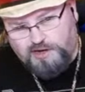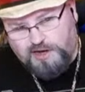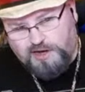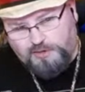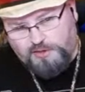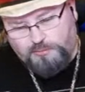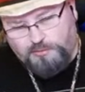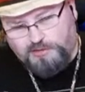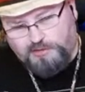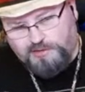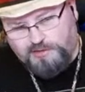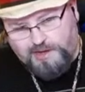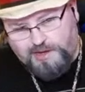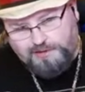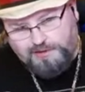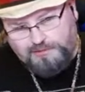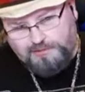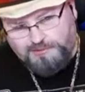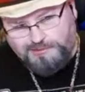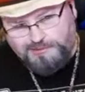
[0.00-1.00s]
out of the wooden
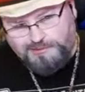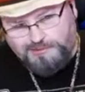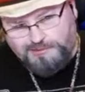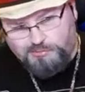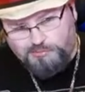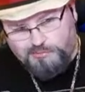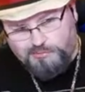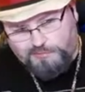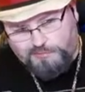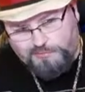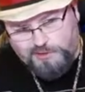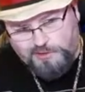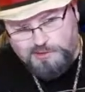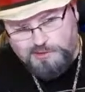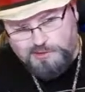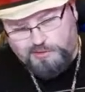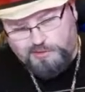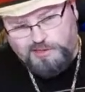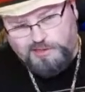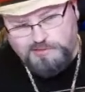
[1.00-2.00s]
handle and screwed a
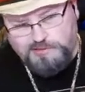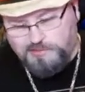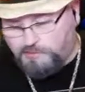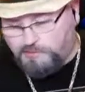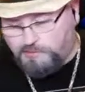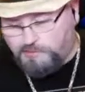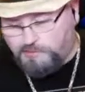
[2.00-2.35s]
fresh one into